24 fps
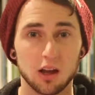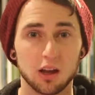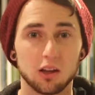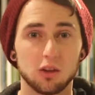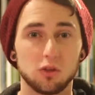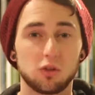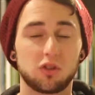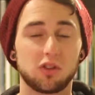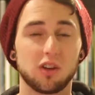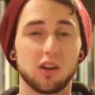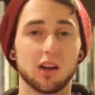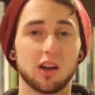
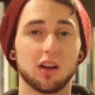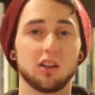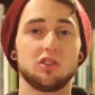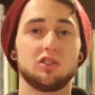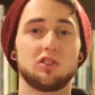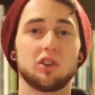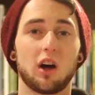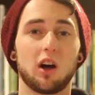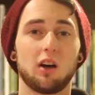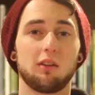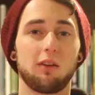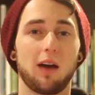You see, a
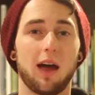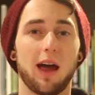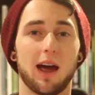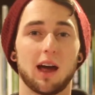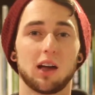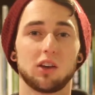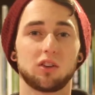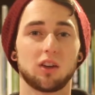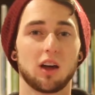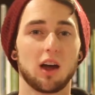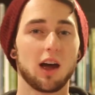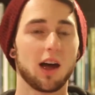dove
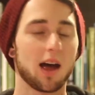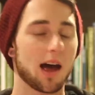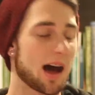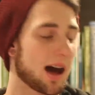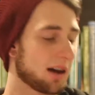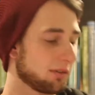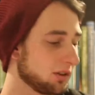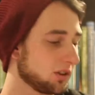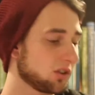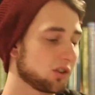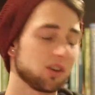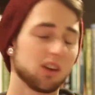has
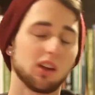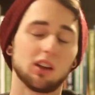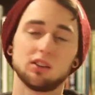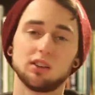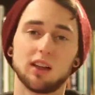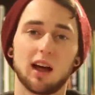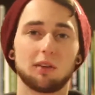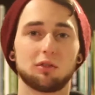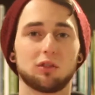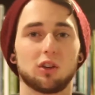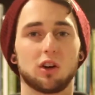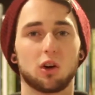obviously a
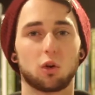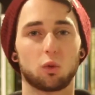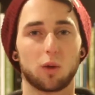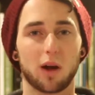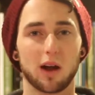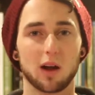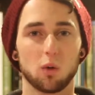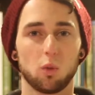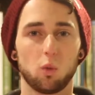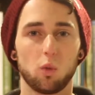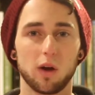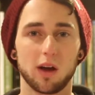left and a
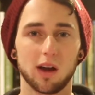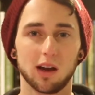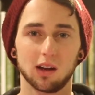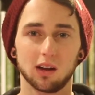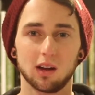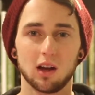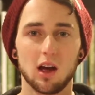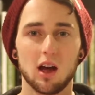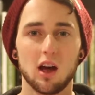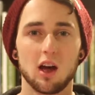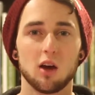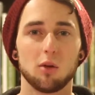right wing,
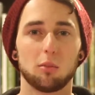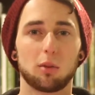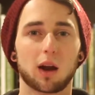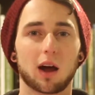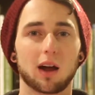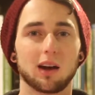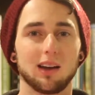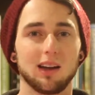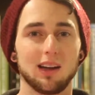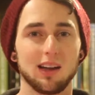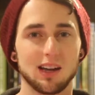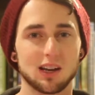but
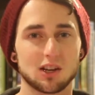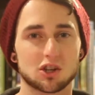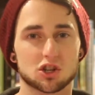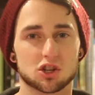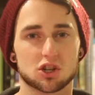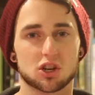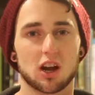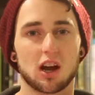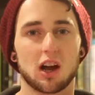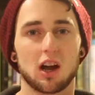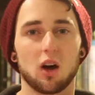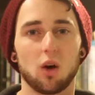on each